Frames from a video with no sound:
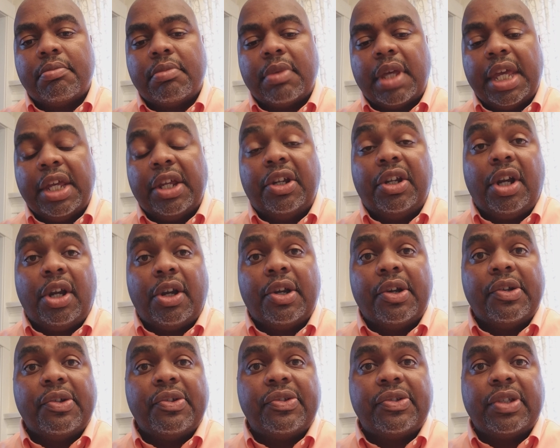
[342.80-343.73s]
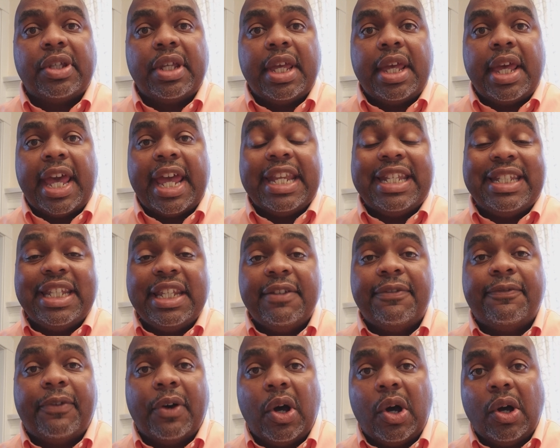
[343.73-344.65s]
incurs a
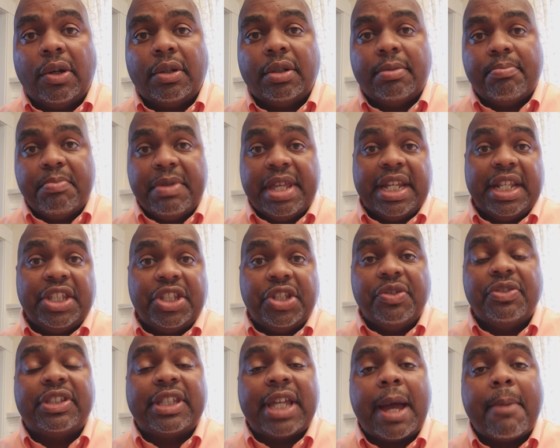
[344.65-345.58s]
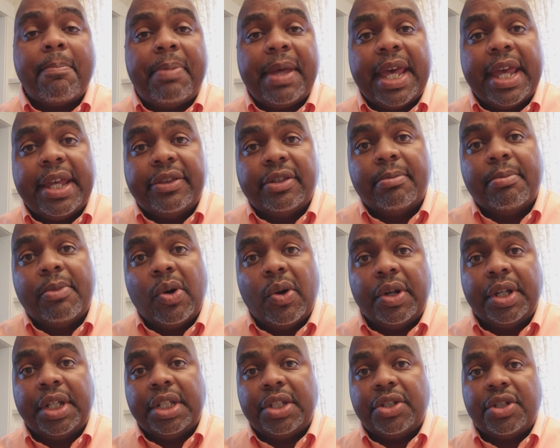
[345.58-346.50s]
default, meaning you stop paying the
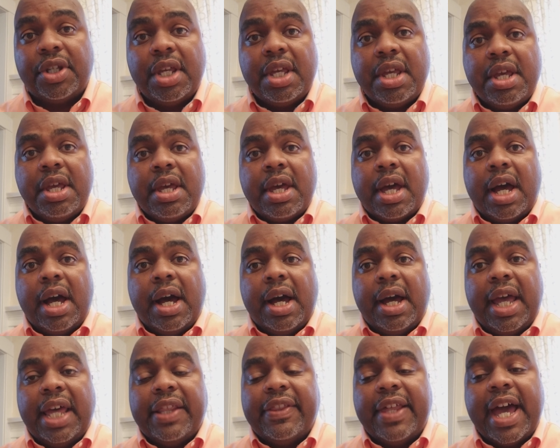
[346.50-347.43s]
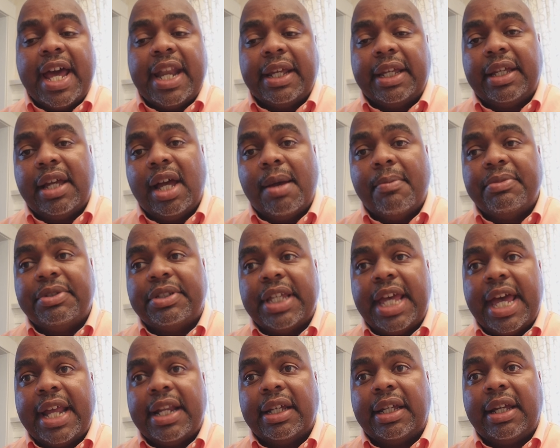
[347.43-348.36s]
mortgage. And that it comes
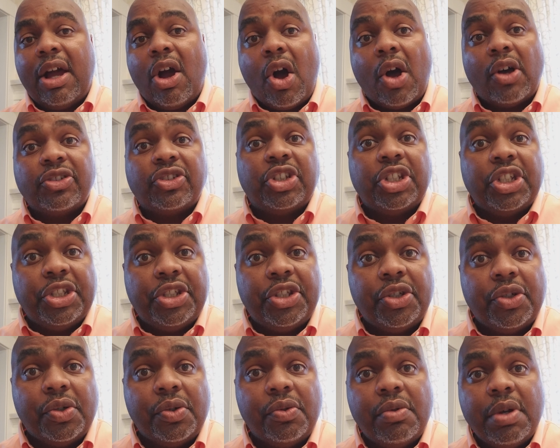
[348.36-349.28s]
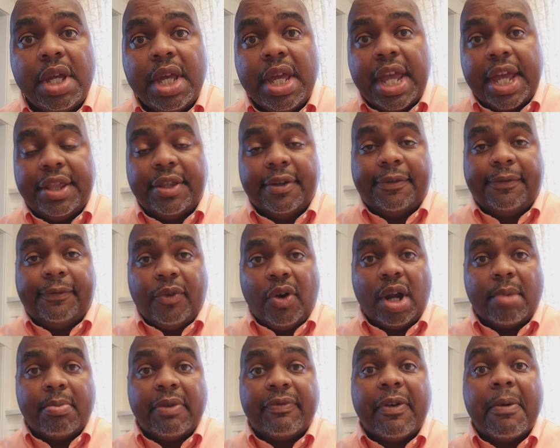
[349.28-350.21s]
at a cost to you in the
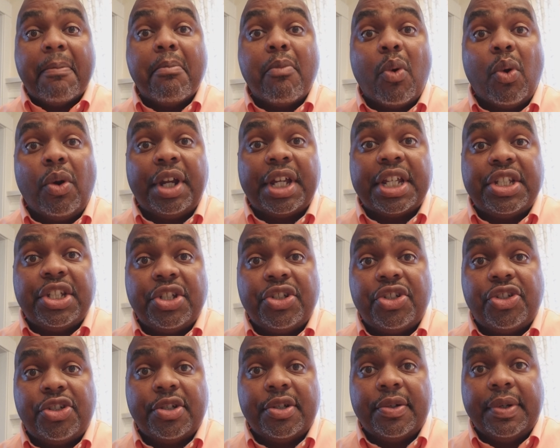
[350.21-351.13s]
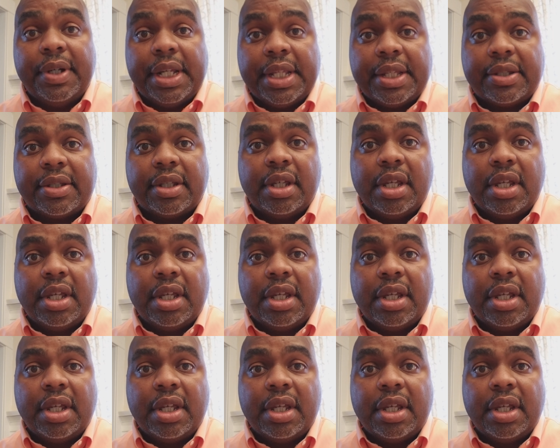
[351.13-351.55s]
form of a mortgage insurance.